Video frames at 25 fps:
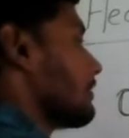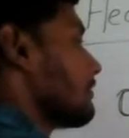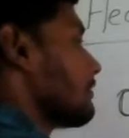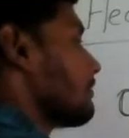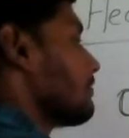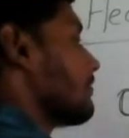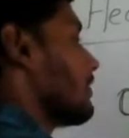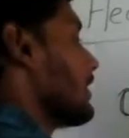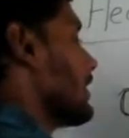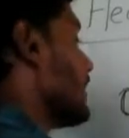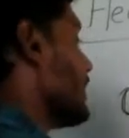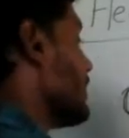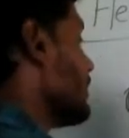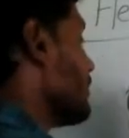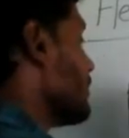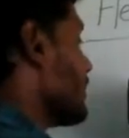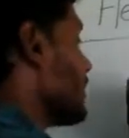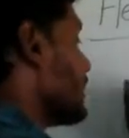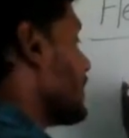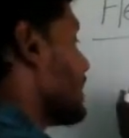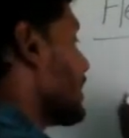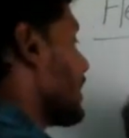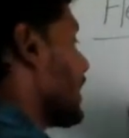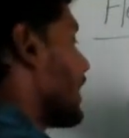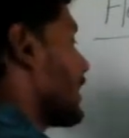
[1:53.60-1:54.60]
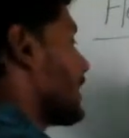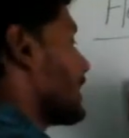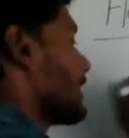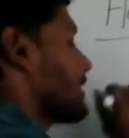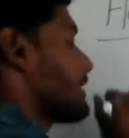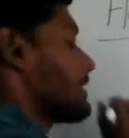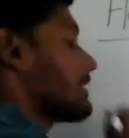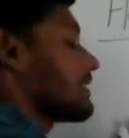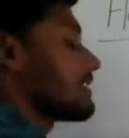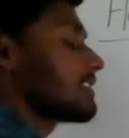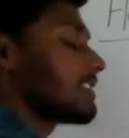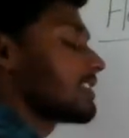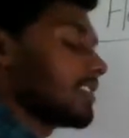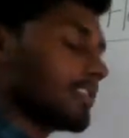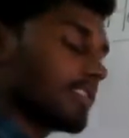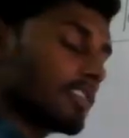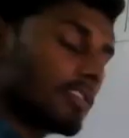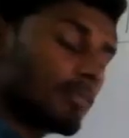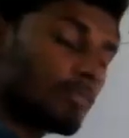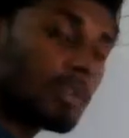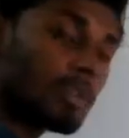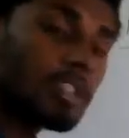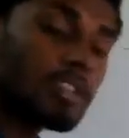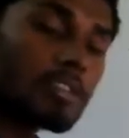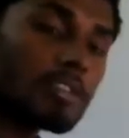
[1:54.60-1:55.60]
very high
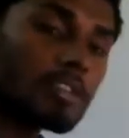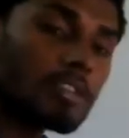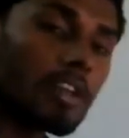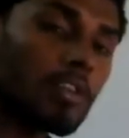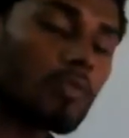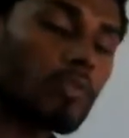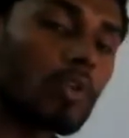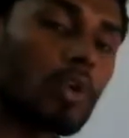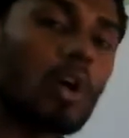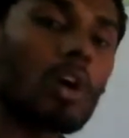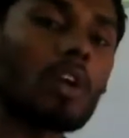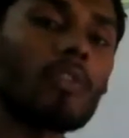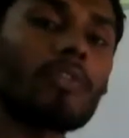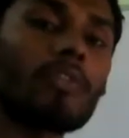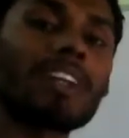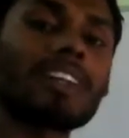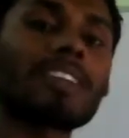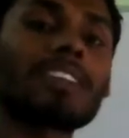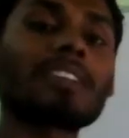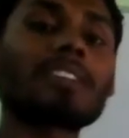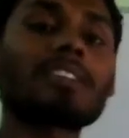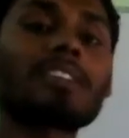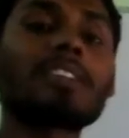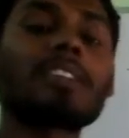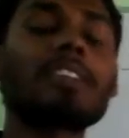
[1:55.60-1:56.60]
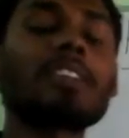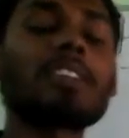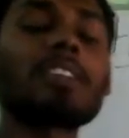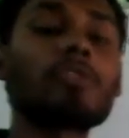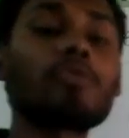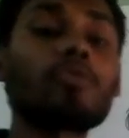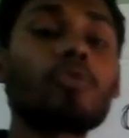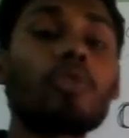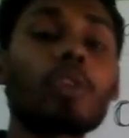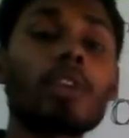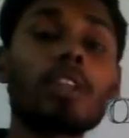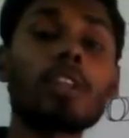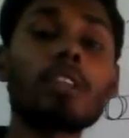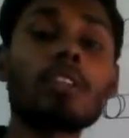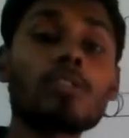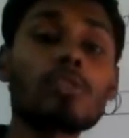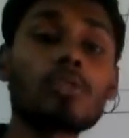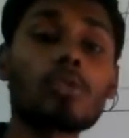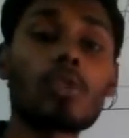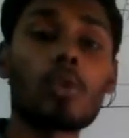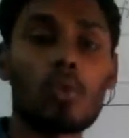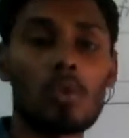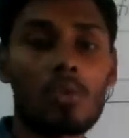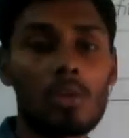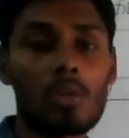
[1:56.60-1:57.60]
resistance, means the flow of electricity is very
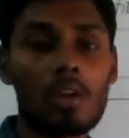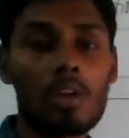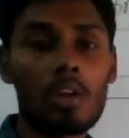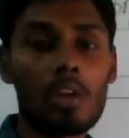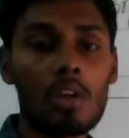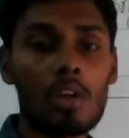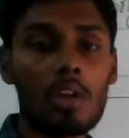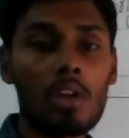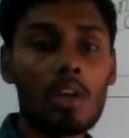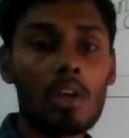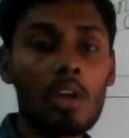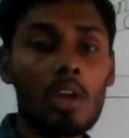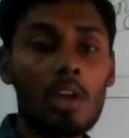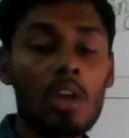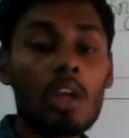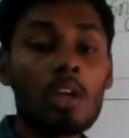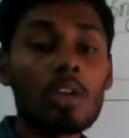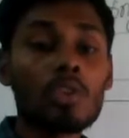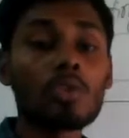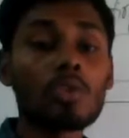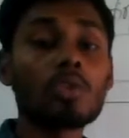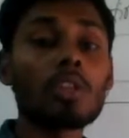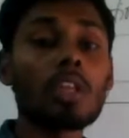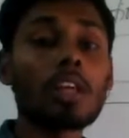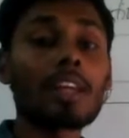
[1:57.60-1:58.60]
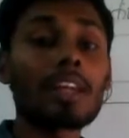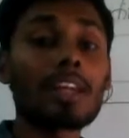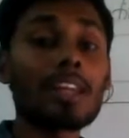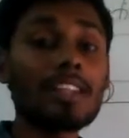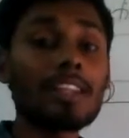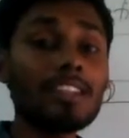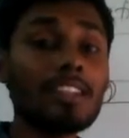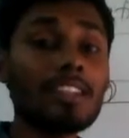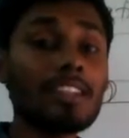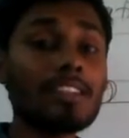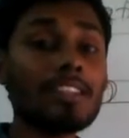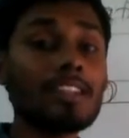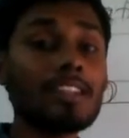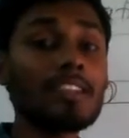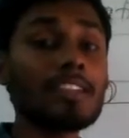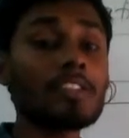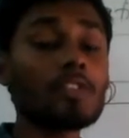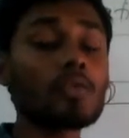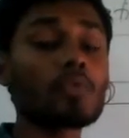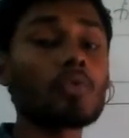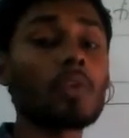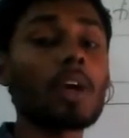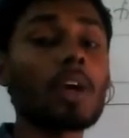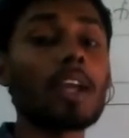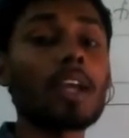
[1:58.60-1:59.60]
slow. So the resistance
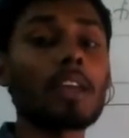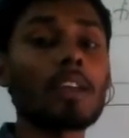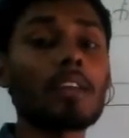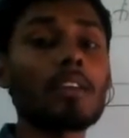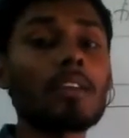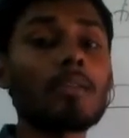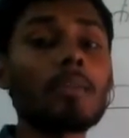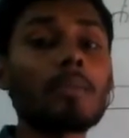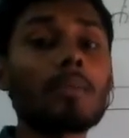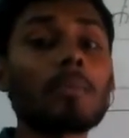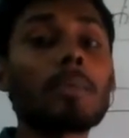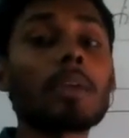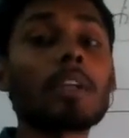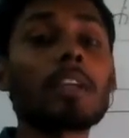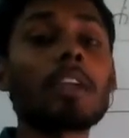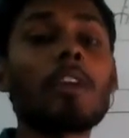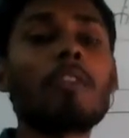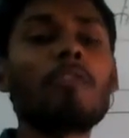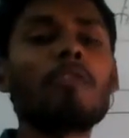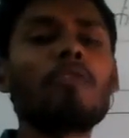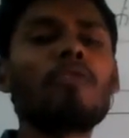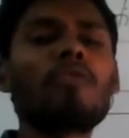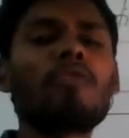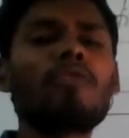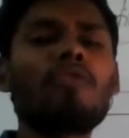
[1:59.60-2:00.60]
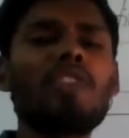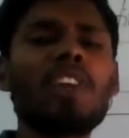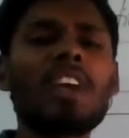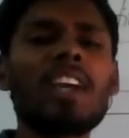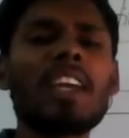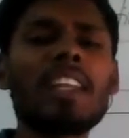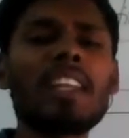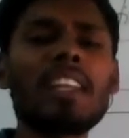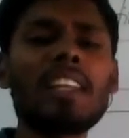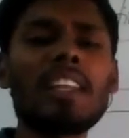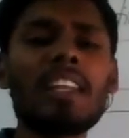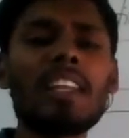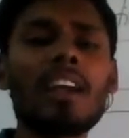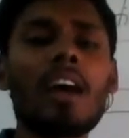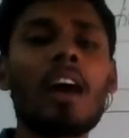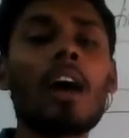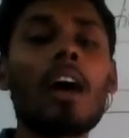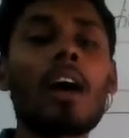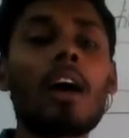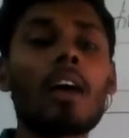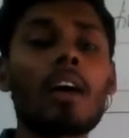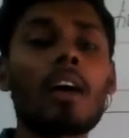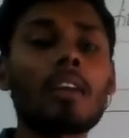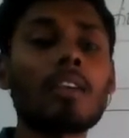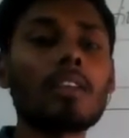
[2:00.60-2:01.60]
wire become very
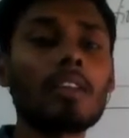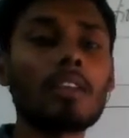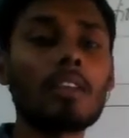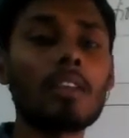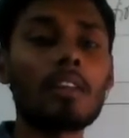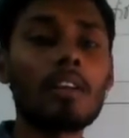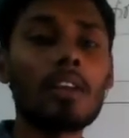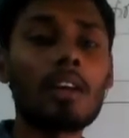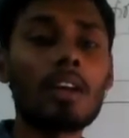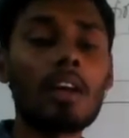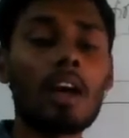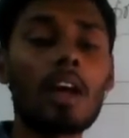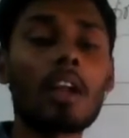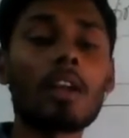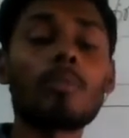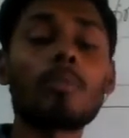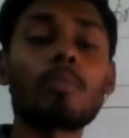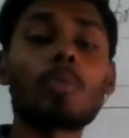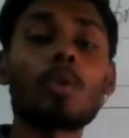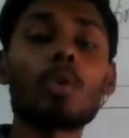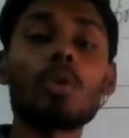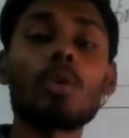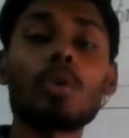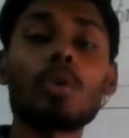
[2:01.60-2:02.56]
hot and